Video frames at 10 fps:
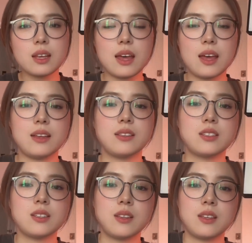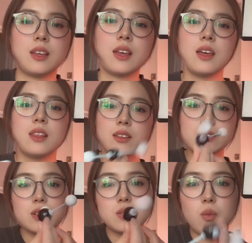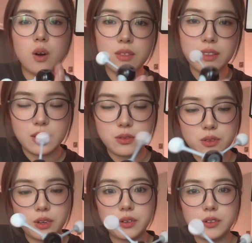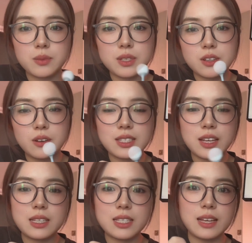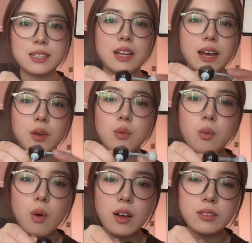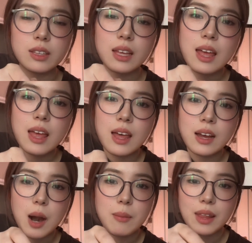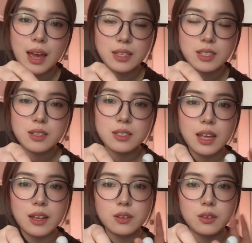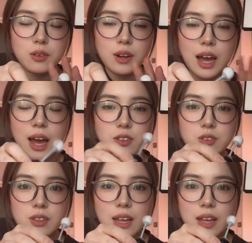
And this is one CH3 group. So it contains like one carbon atoms and three hydrogen